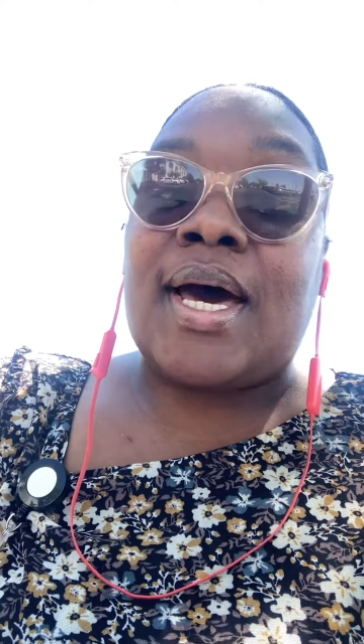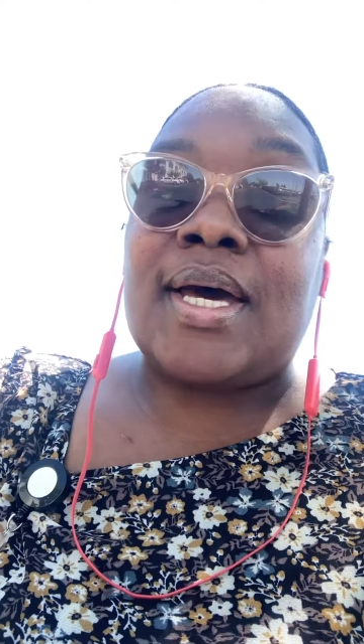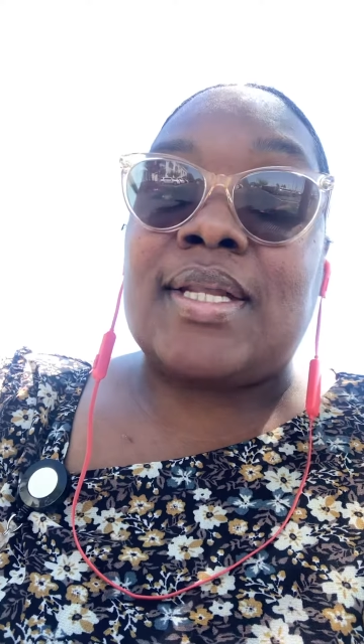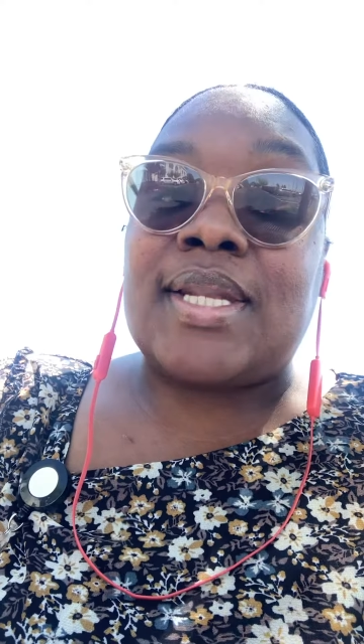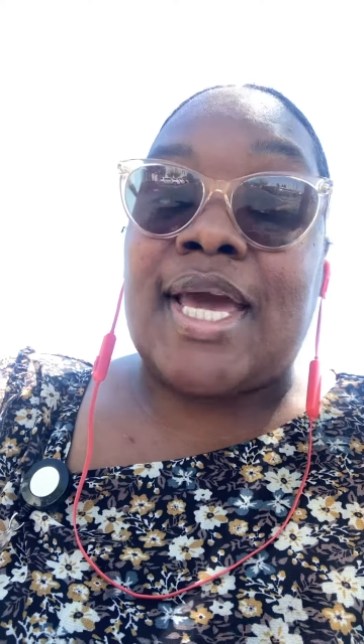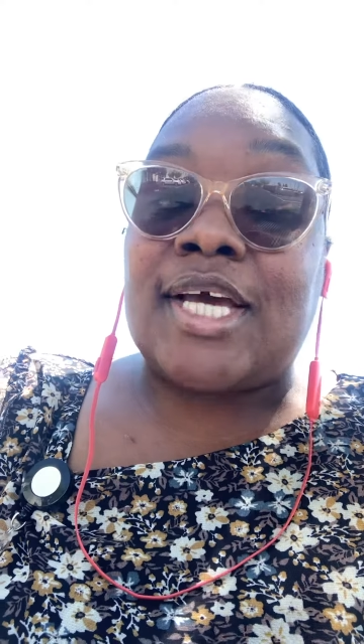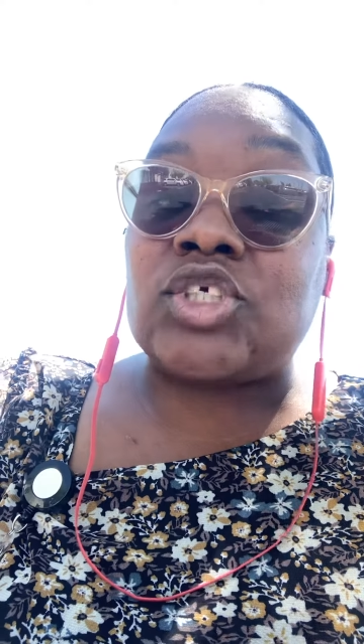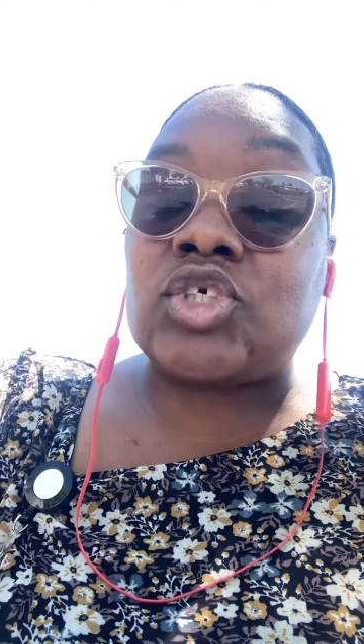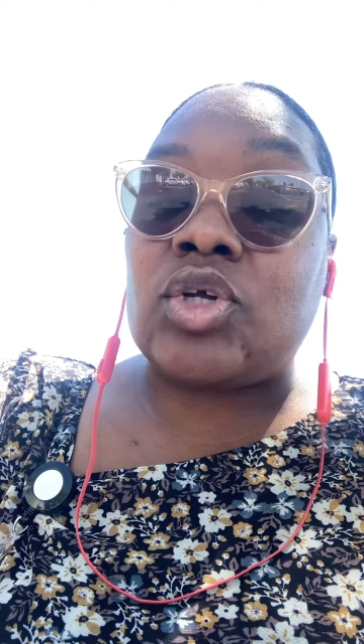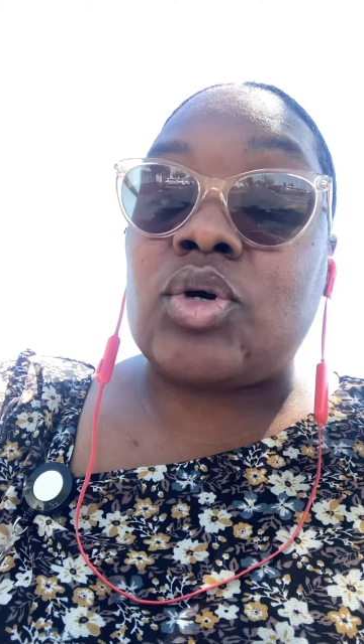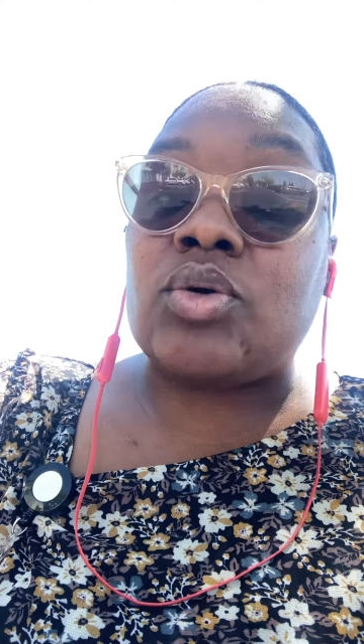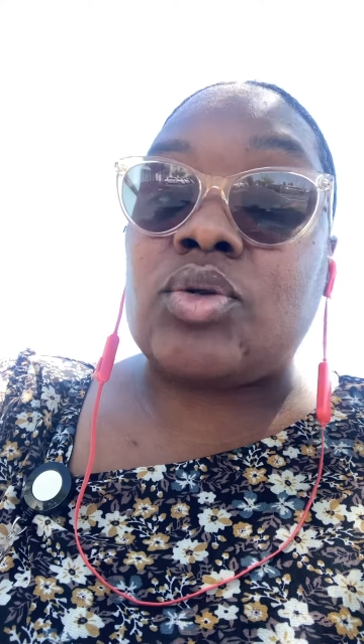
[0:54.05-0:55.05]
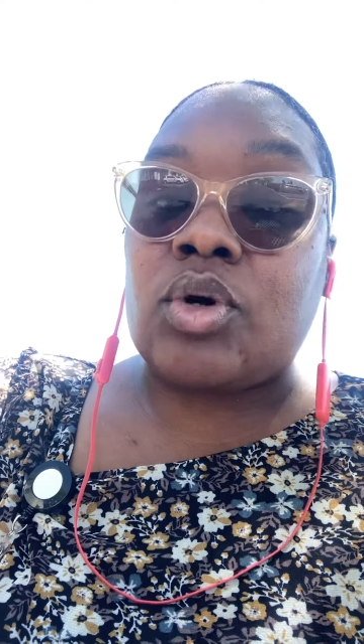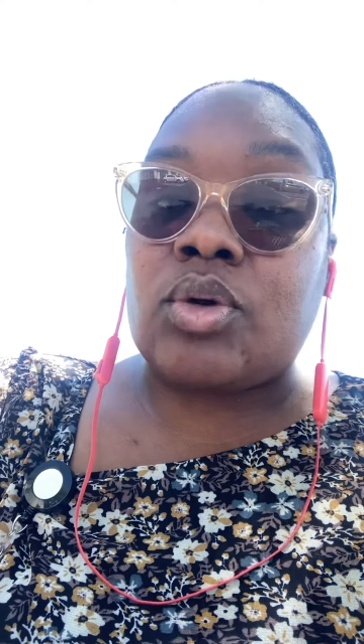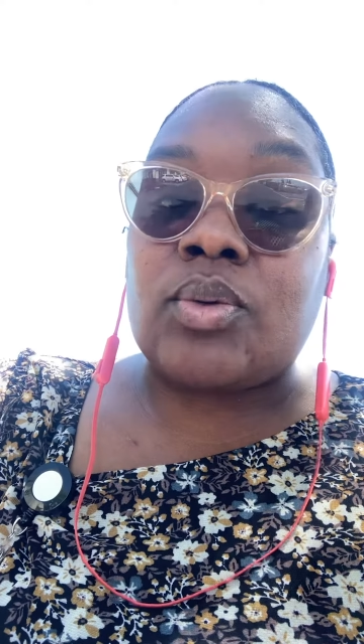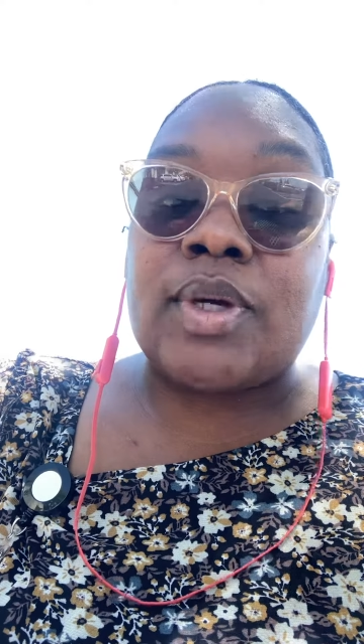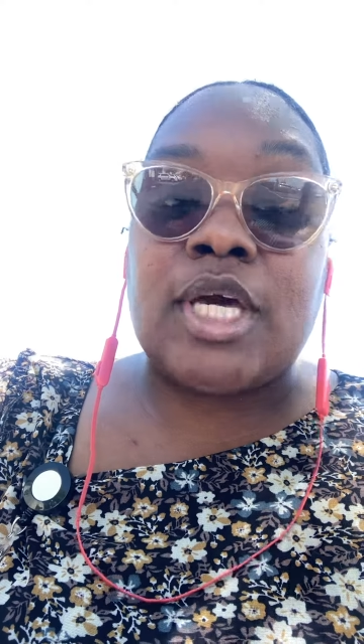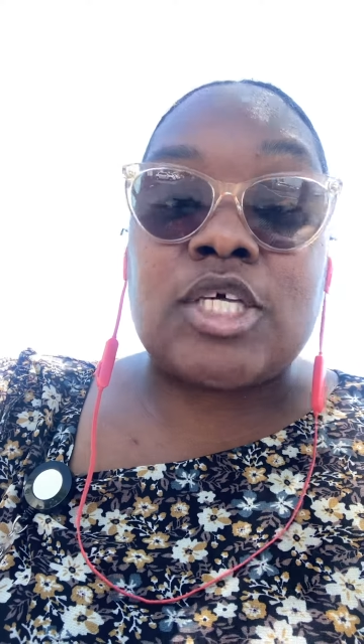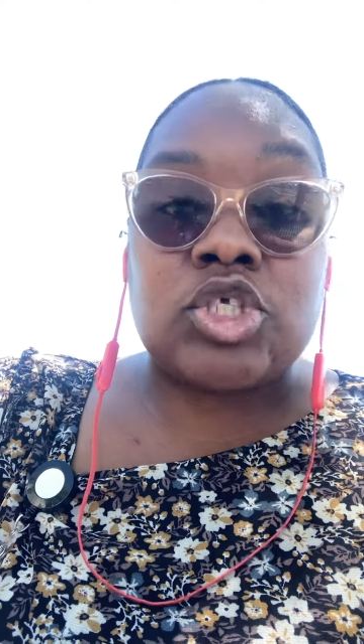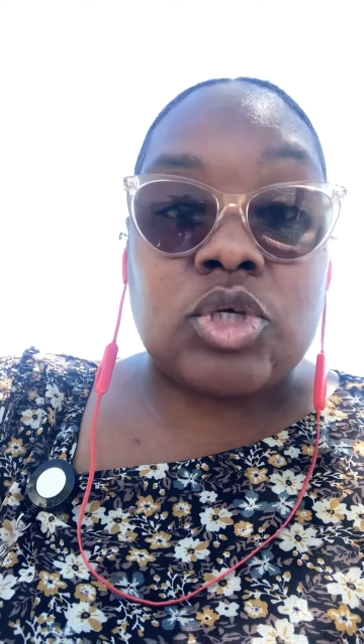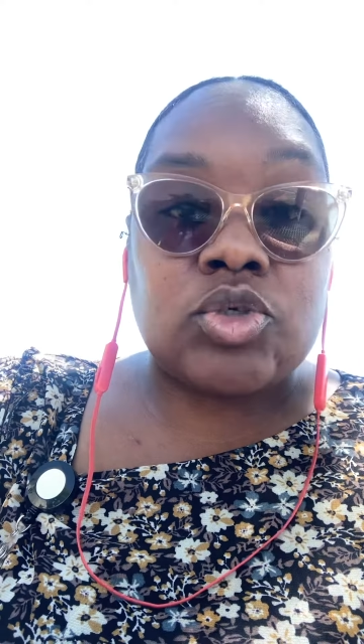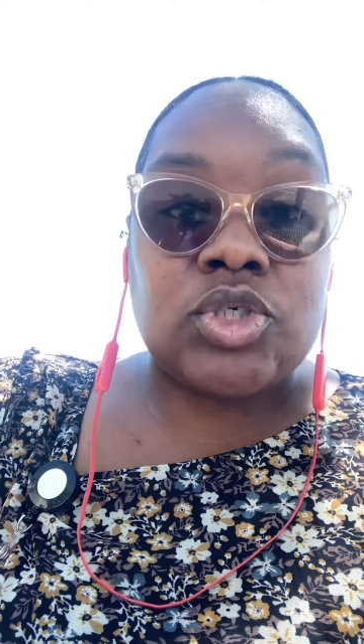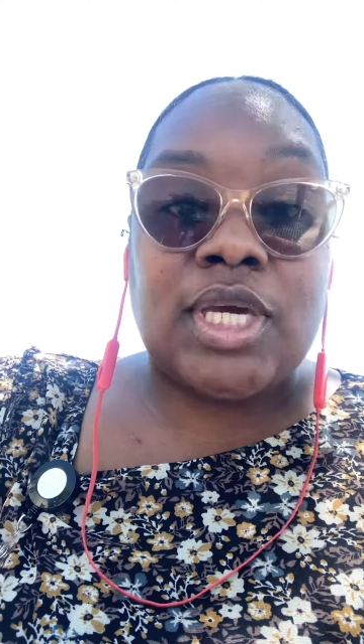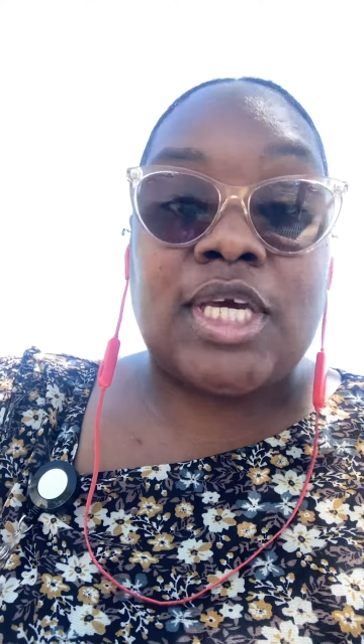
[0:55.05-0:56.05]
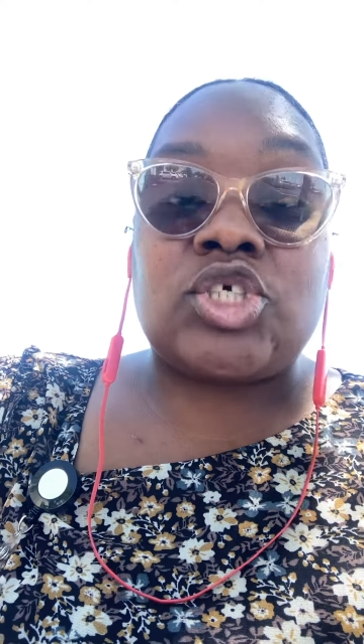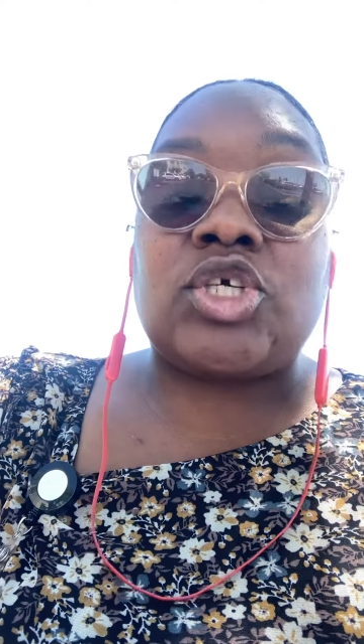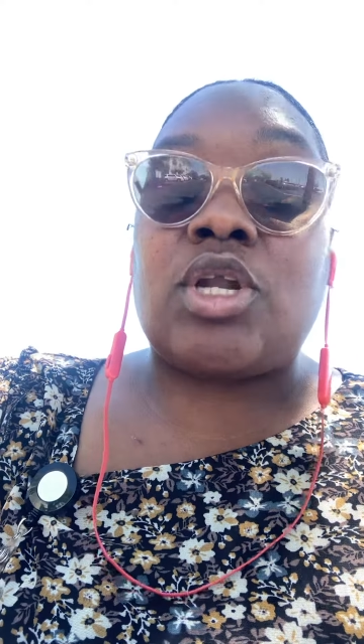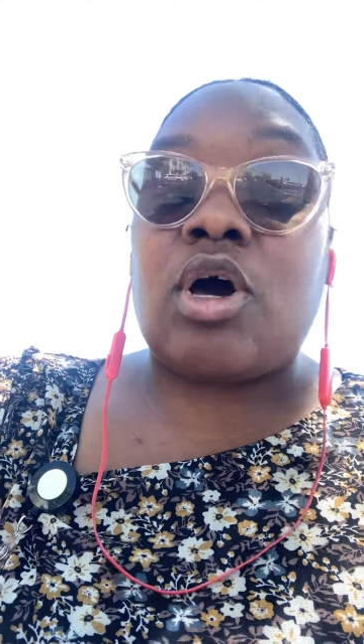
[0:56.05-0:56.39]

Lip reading: National Notary Association,